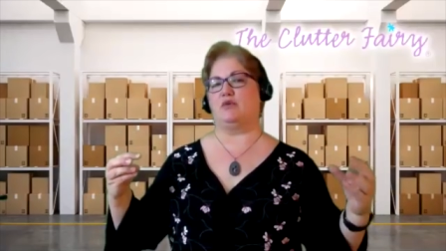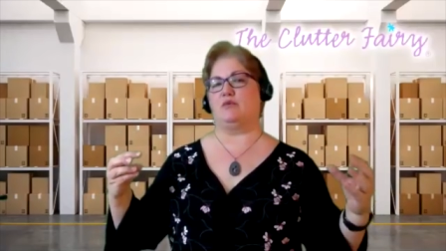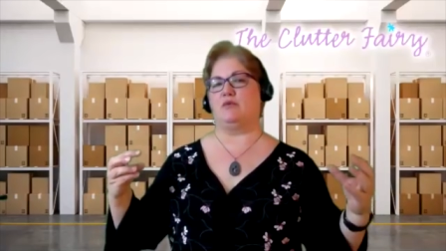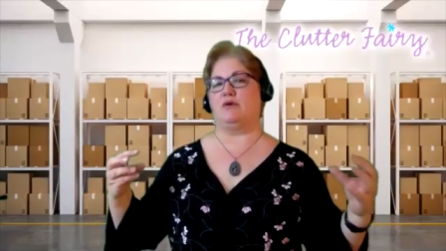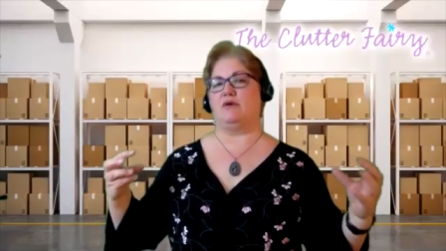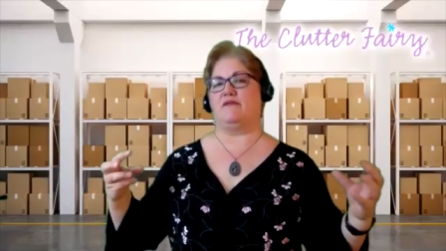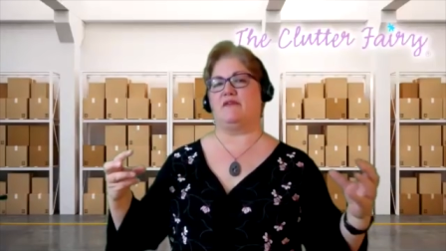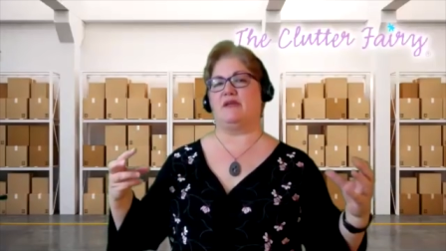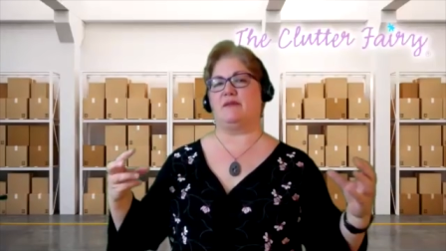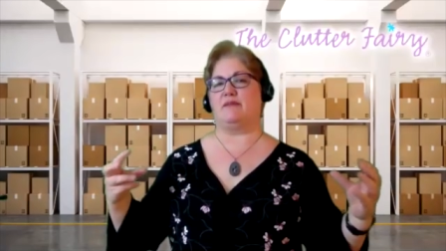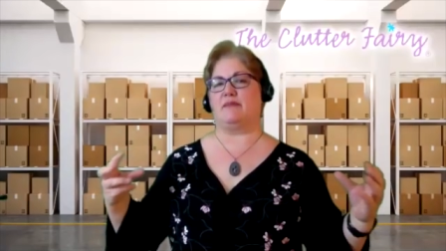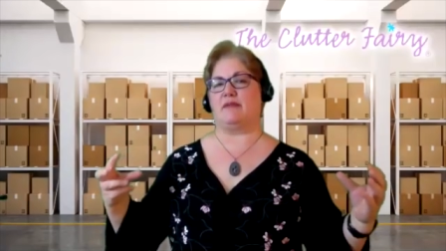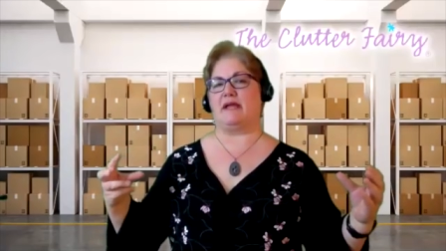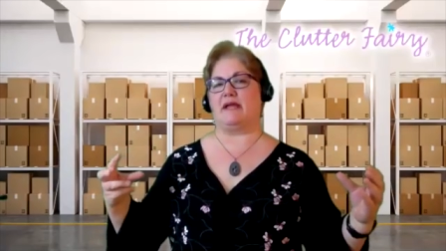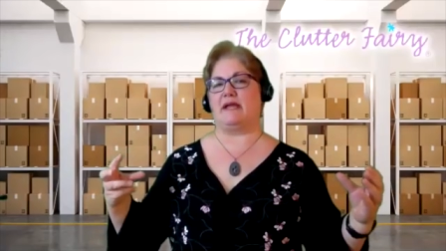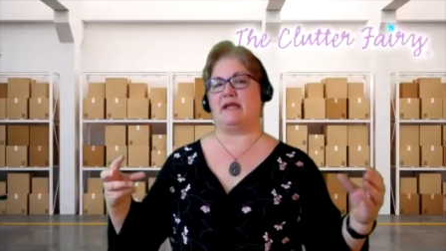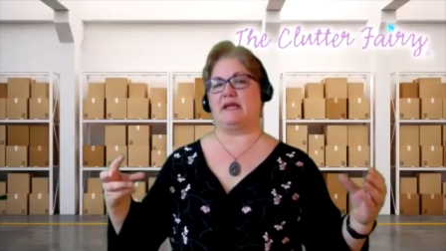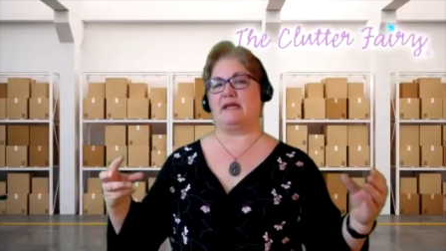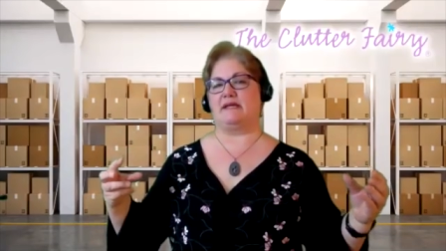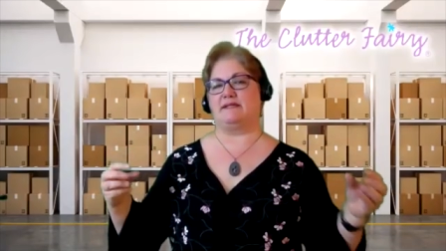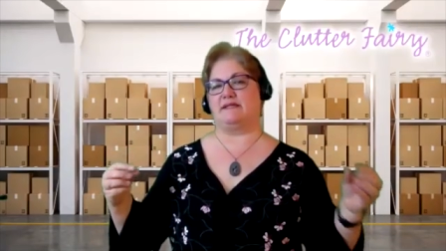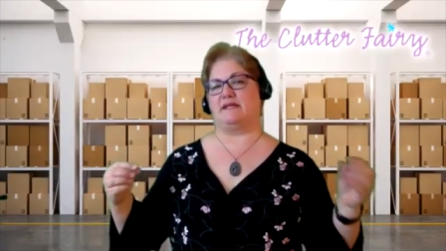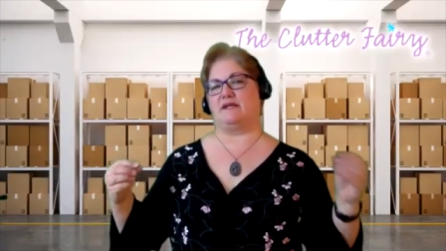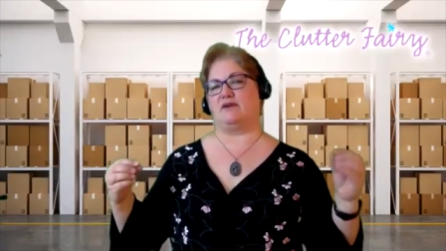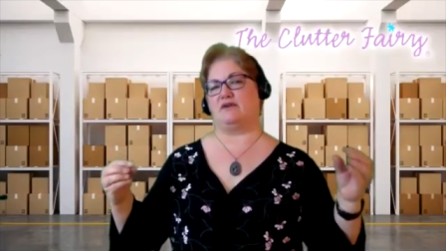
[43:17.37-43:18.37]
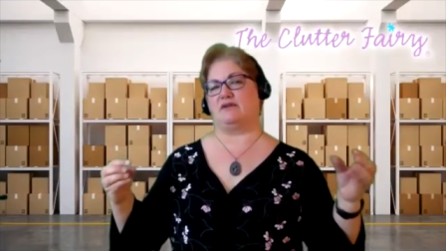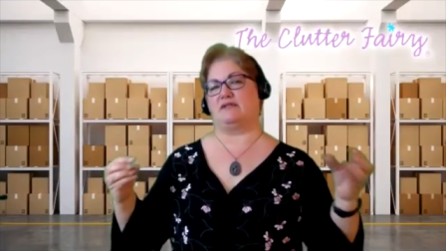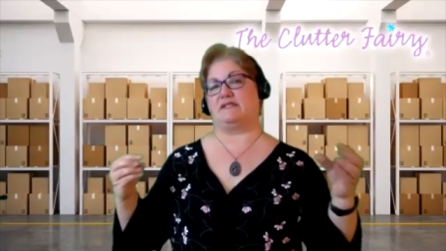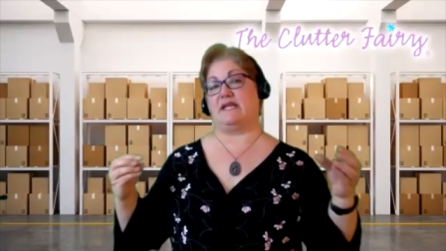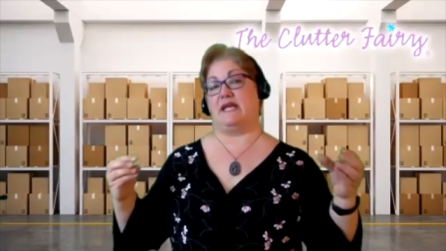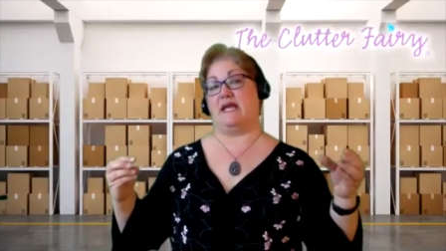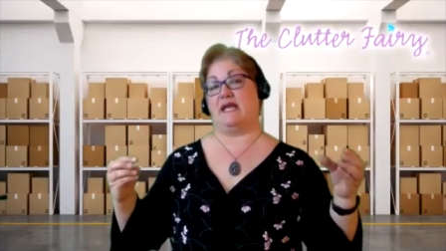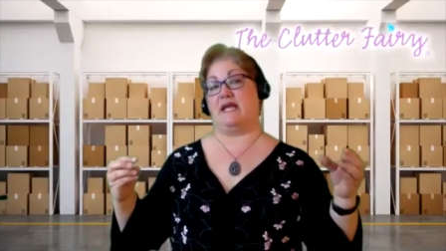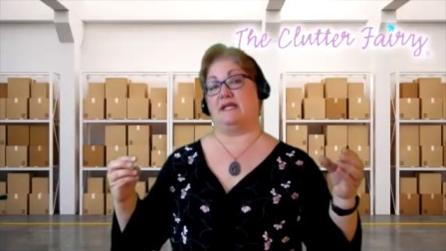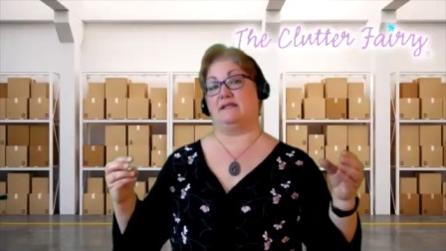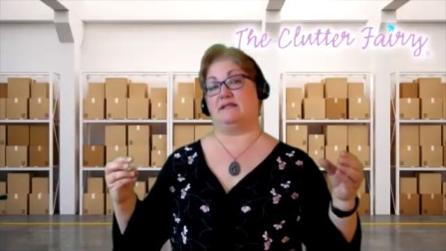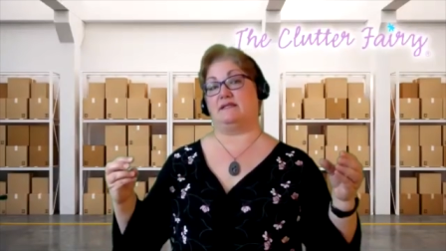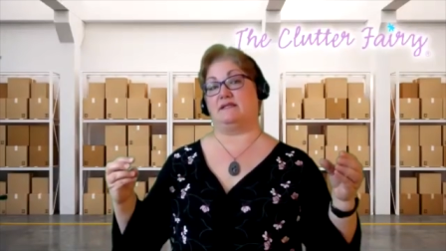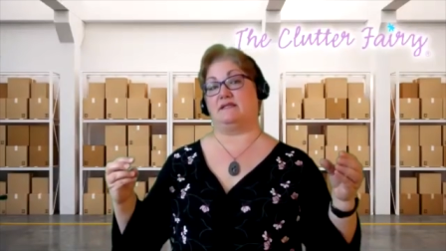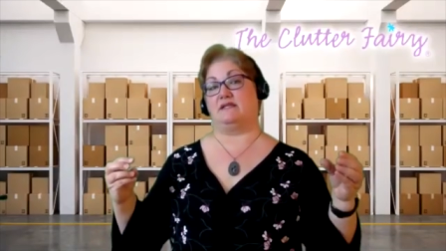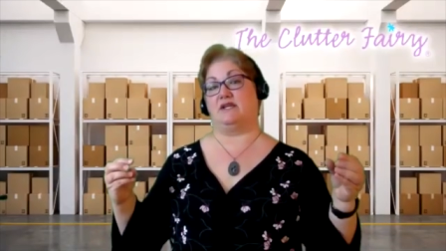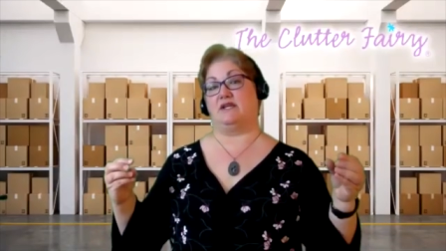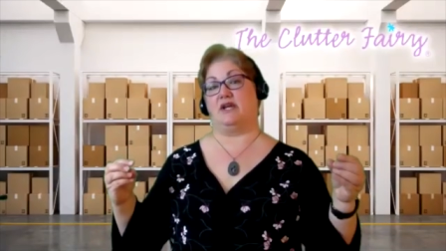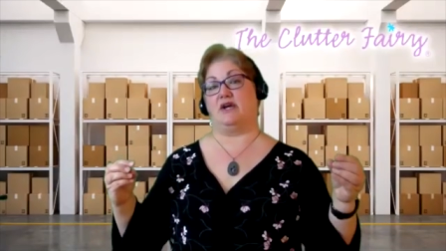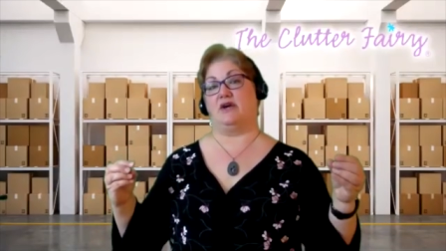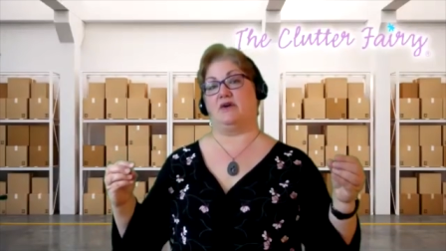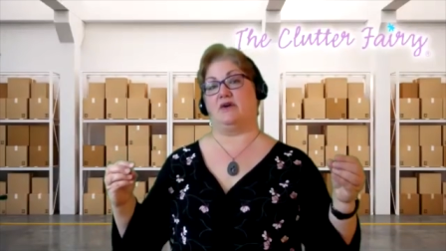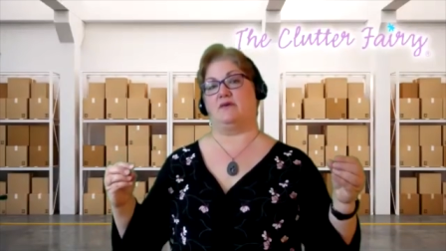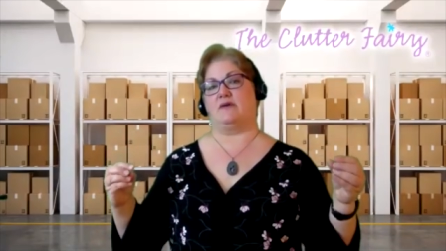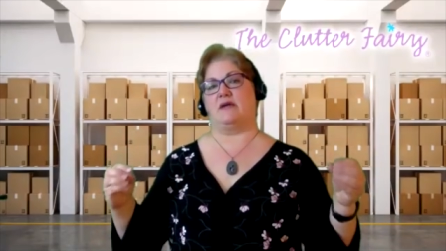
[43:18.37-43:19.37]
moving blankets that are dense, you
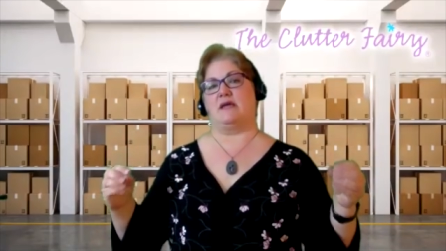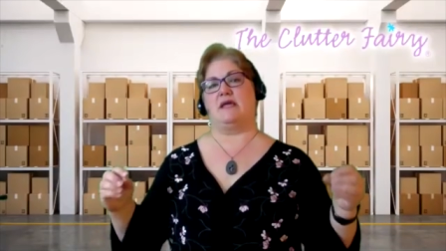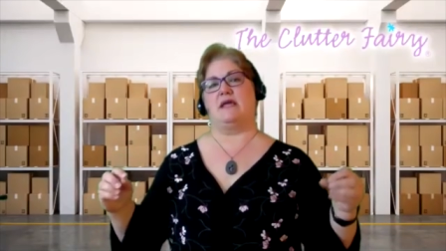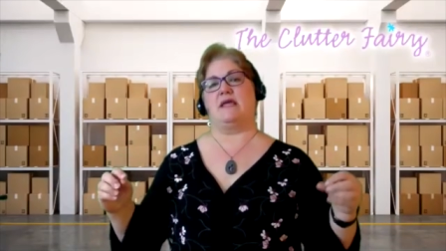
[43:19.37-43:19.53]
know,